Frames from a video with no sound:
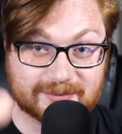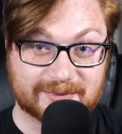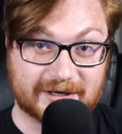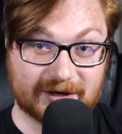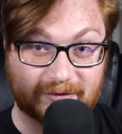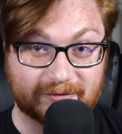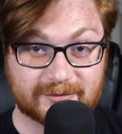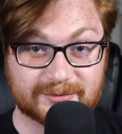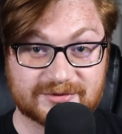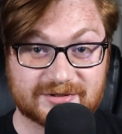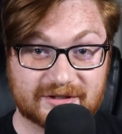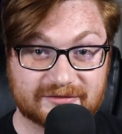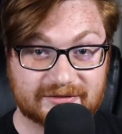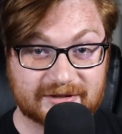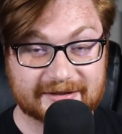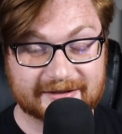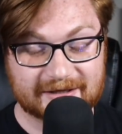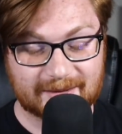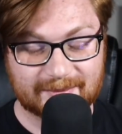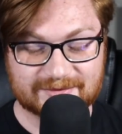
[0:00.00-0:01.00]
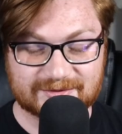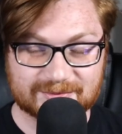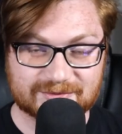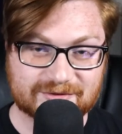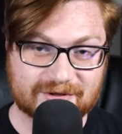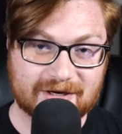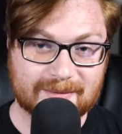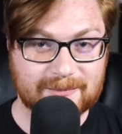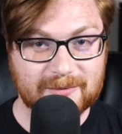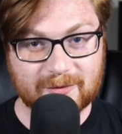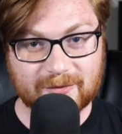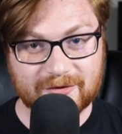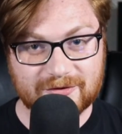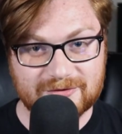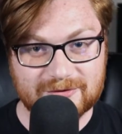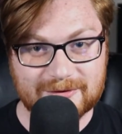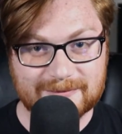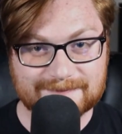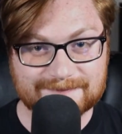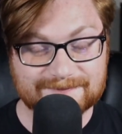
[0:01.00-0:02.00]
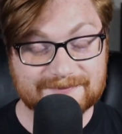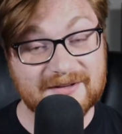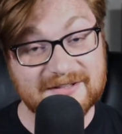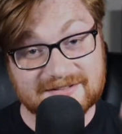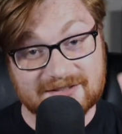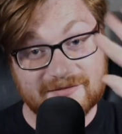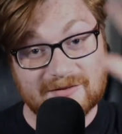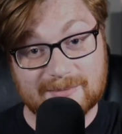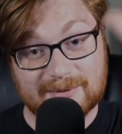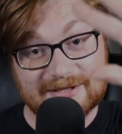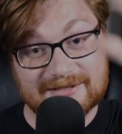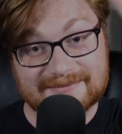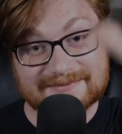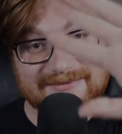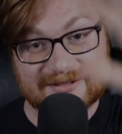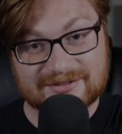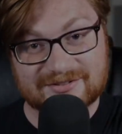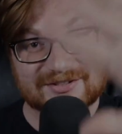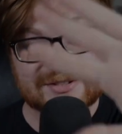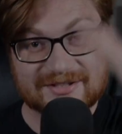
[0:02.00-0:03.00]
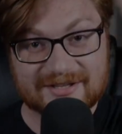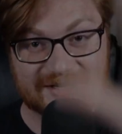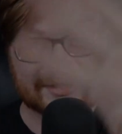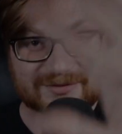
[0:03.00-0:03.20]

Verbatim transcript: algorithm stuff, like, comment, subscribe, you know the drill. Thanks, everybody. I'll see you in the next